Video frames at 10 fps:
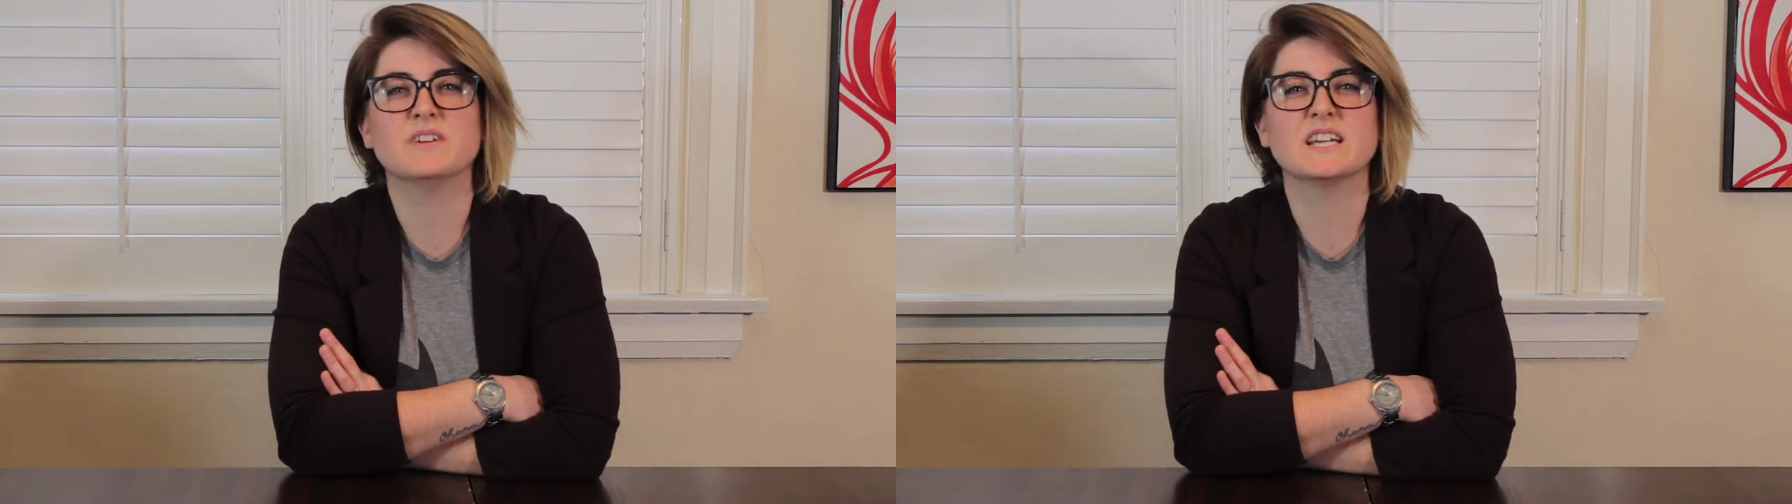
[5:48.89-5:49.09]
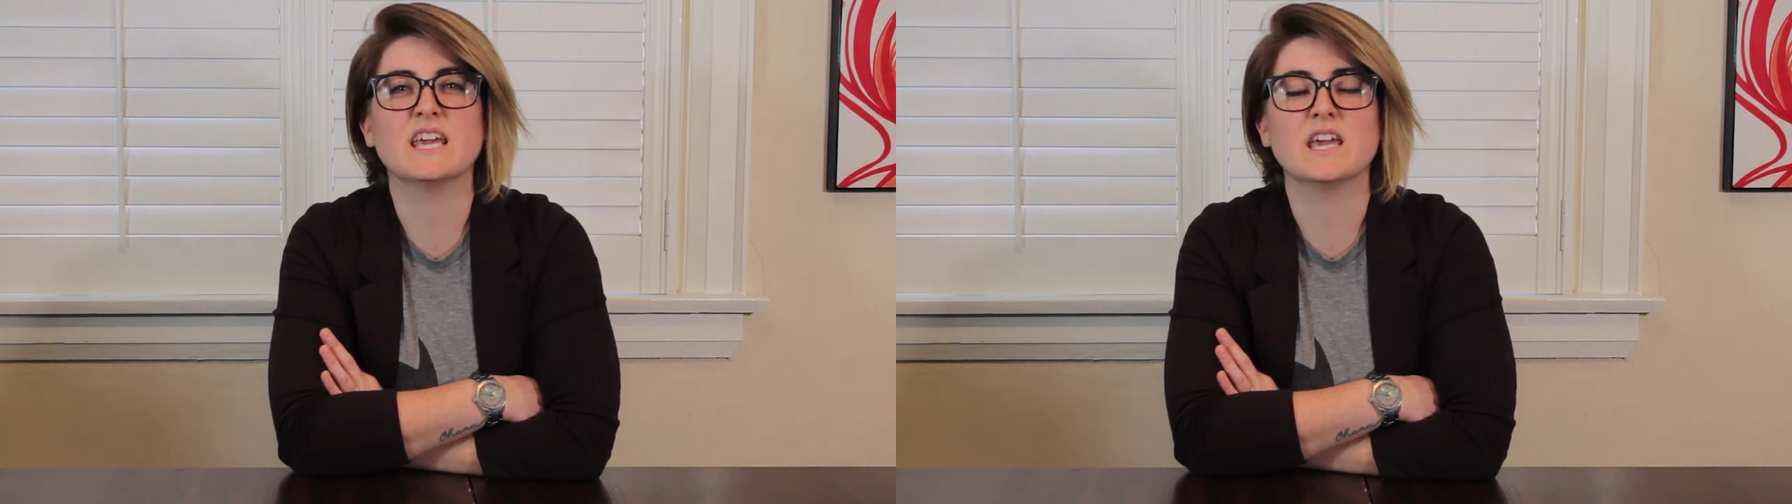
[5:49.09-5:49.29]

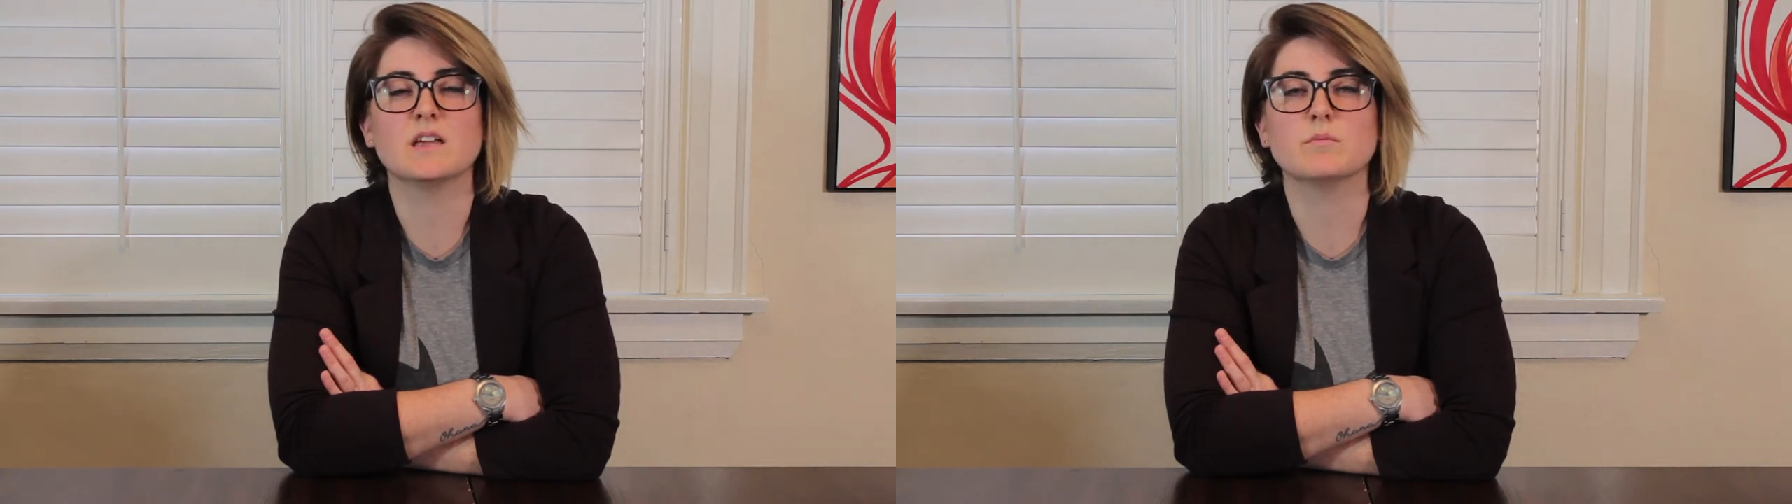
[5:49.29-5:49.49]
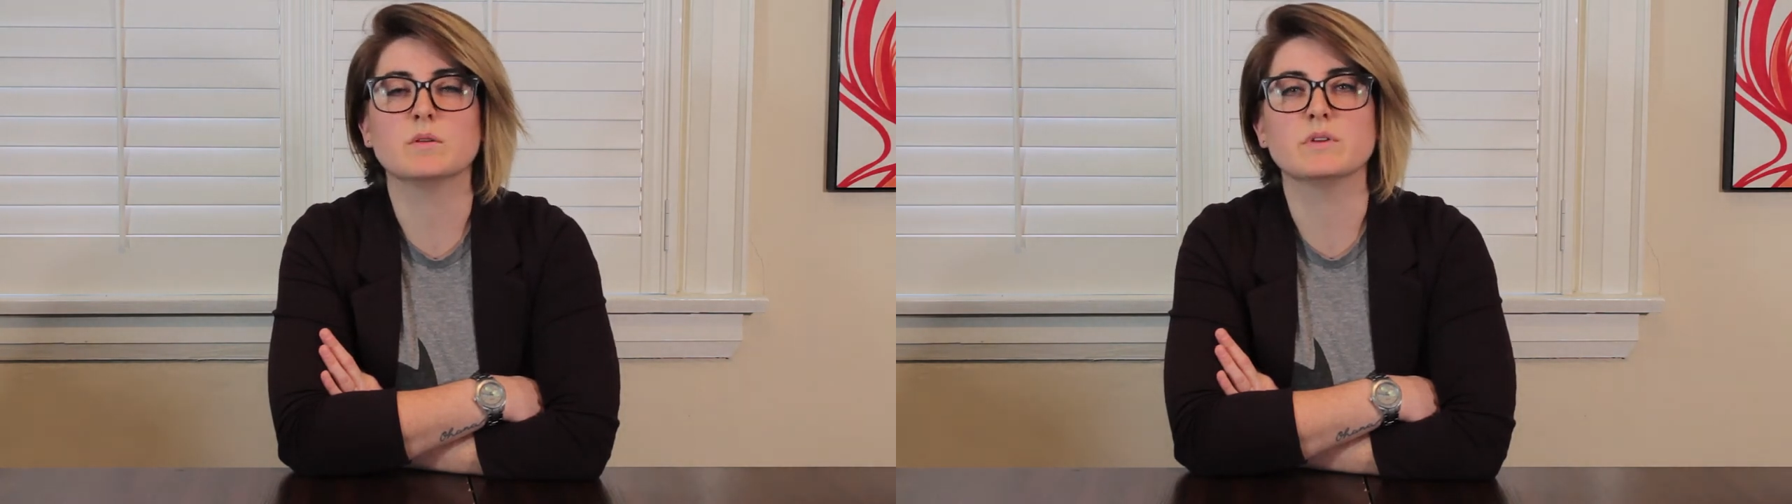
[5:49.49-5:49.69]
a
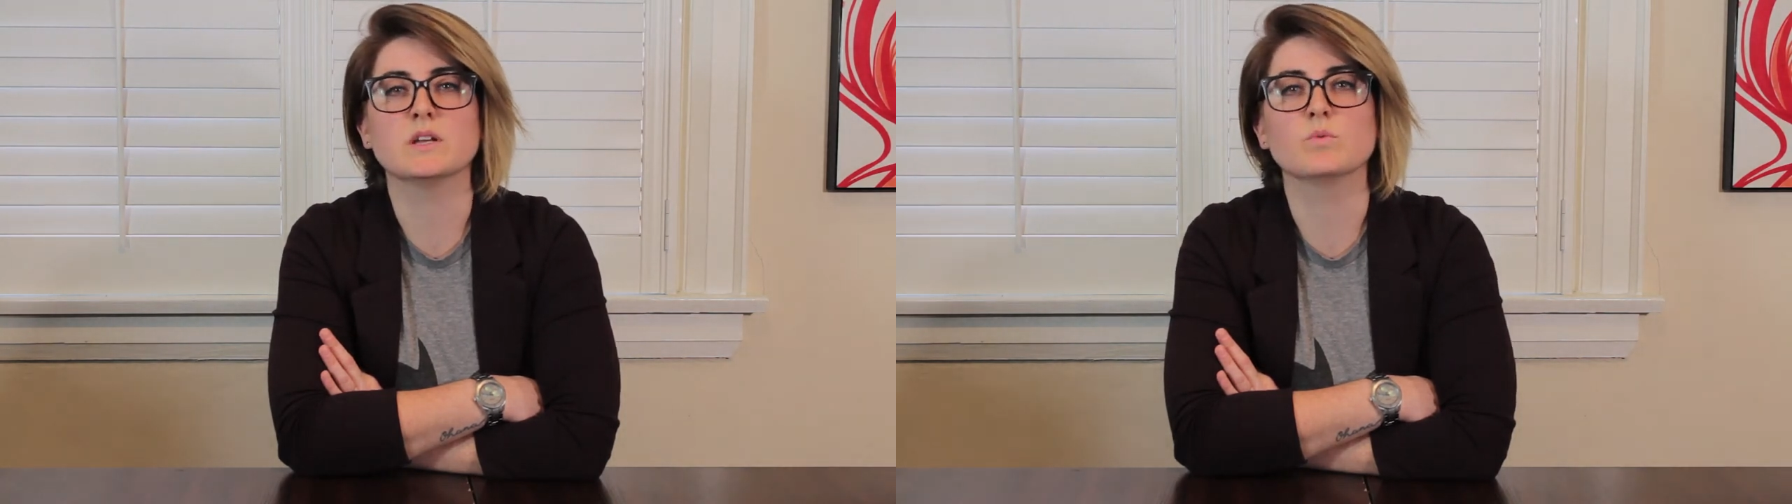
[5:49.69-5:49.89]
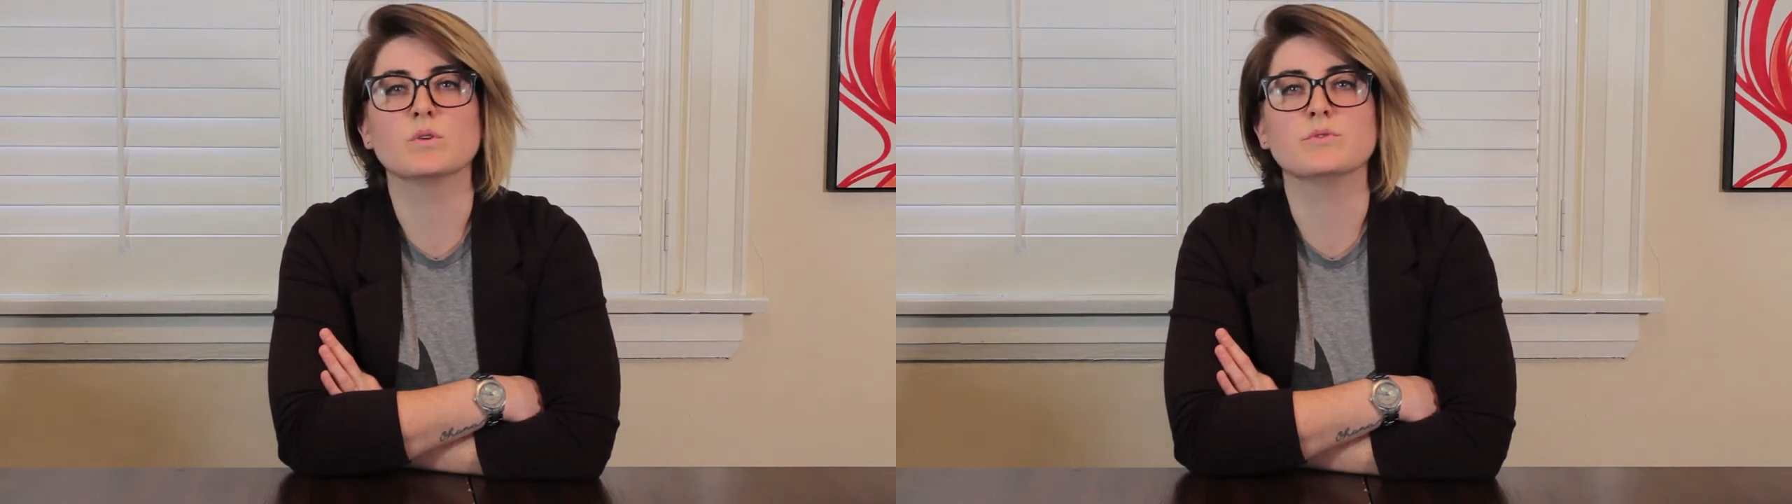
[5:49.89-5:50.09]
game and
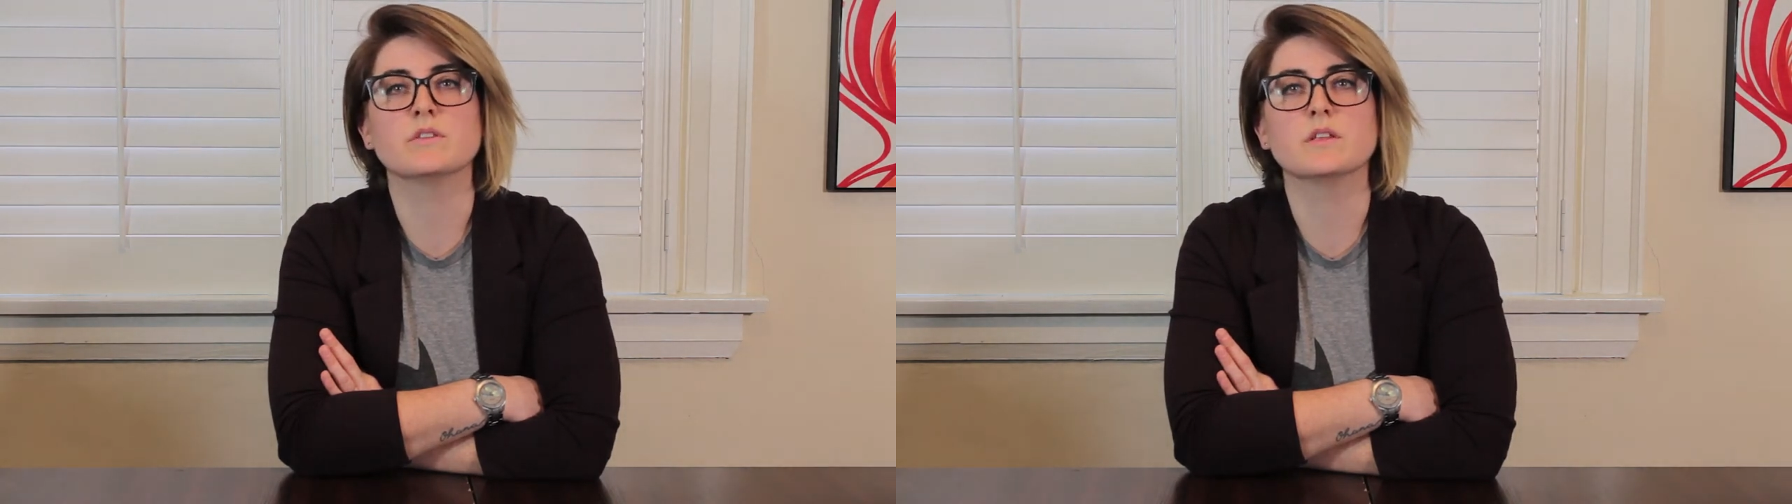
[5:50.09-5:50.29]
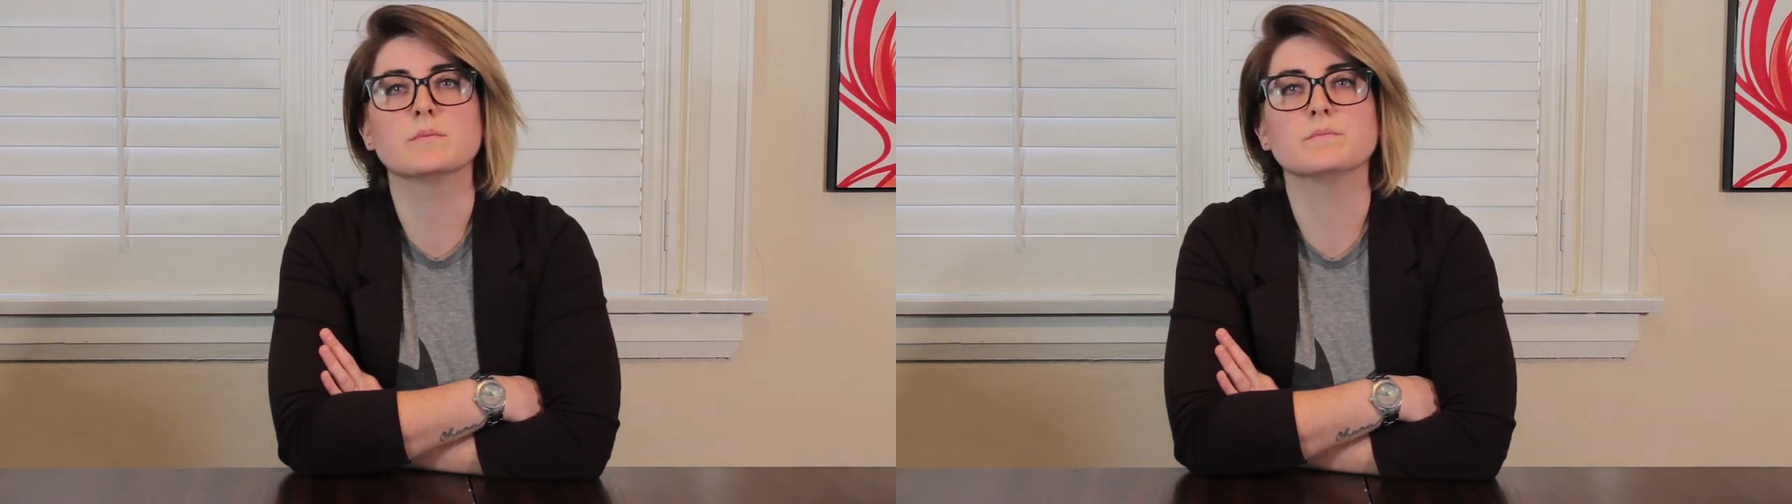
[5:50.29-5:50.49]
being rude
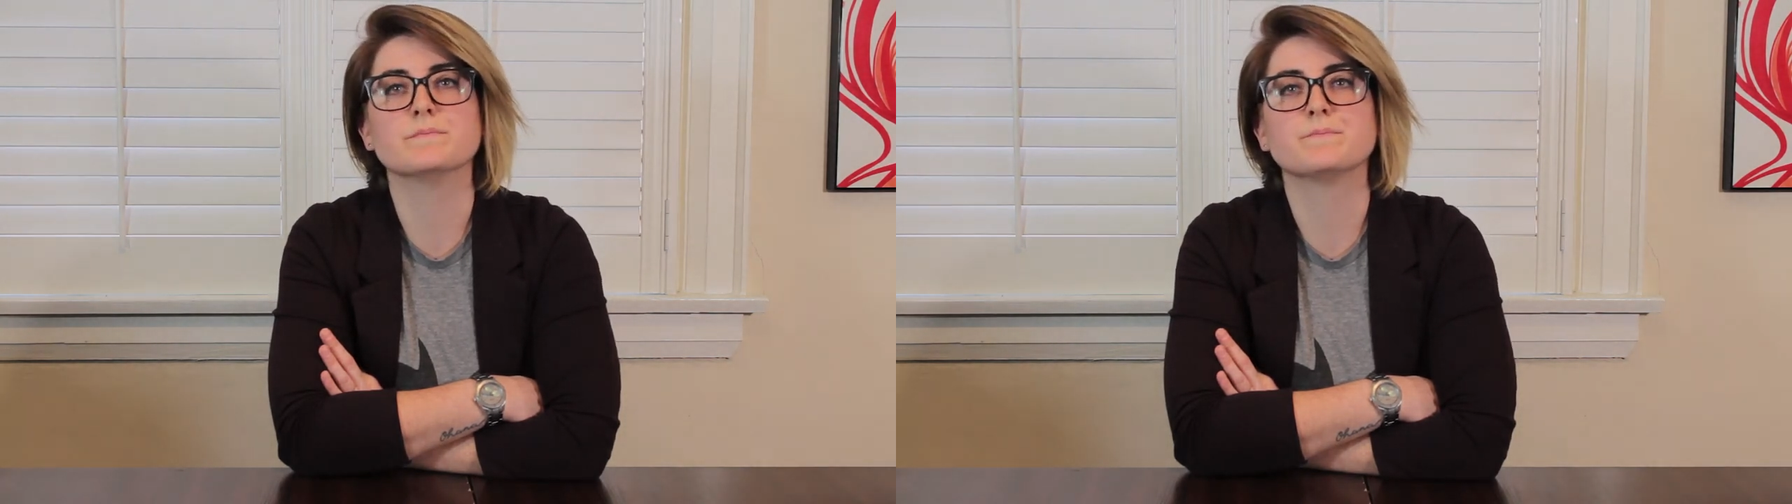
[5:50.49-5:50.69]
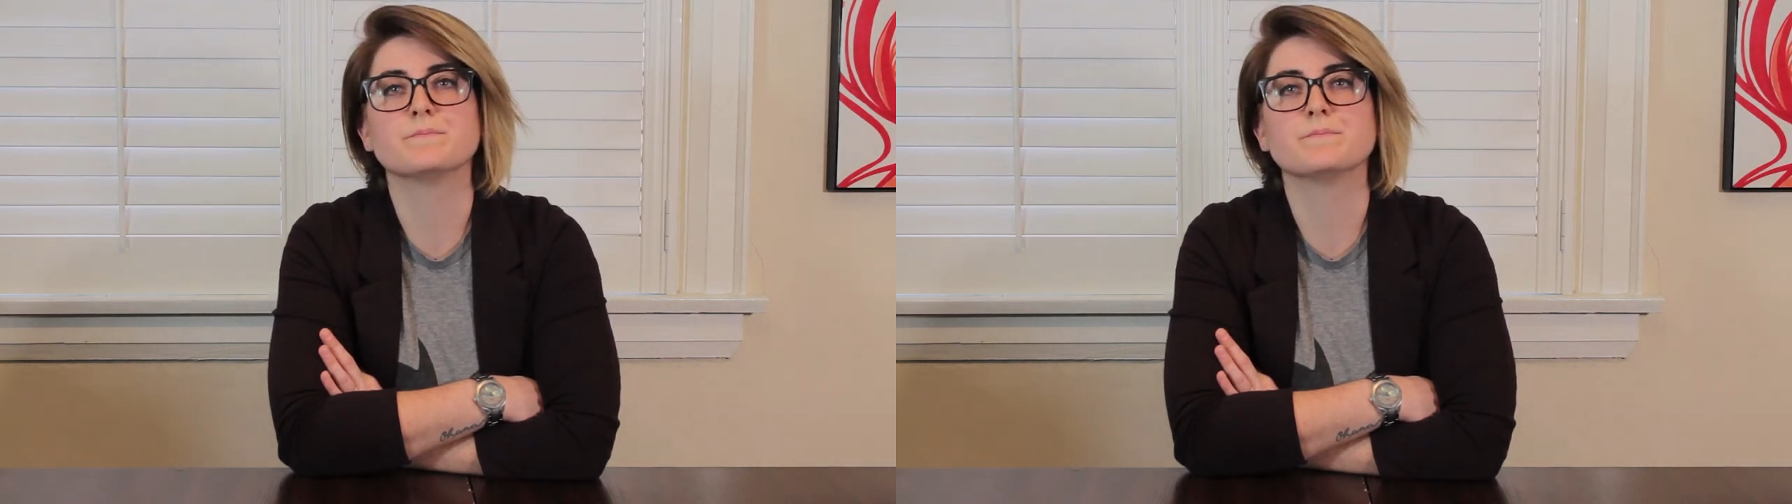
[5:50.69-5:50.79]
to them.